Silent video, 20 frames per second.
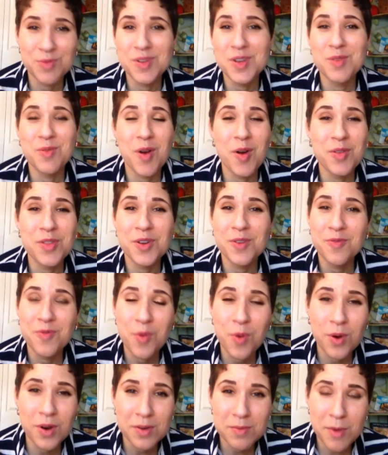regrow their
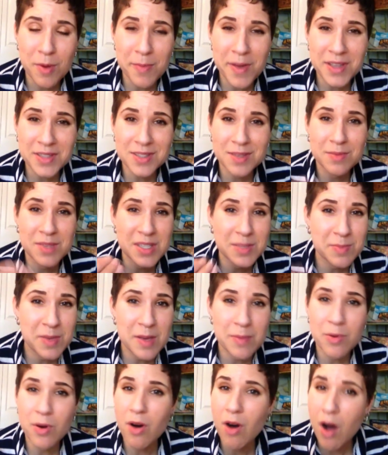forward momentum, these
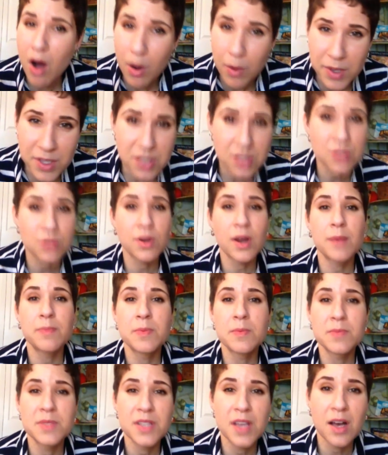people always scrape
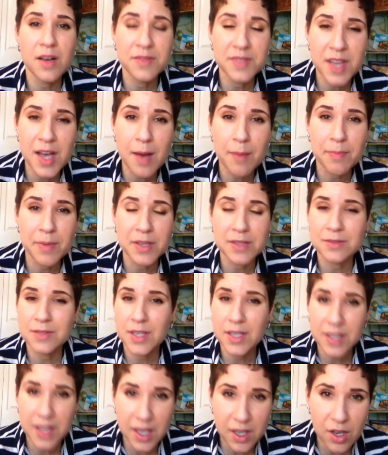themselves up
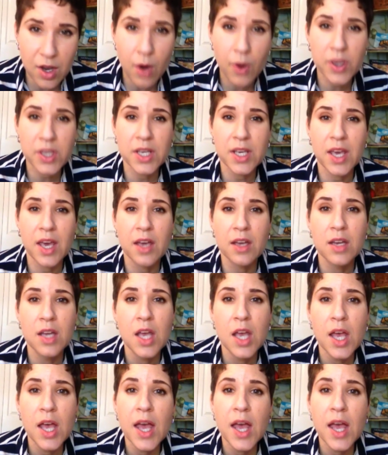and get going again.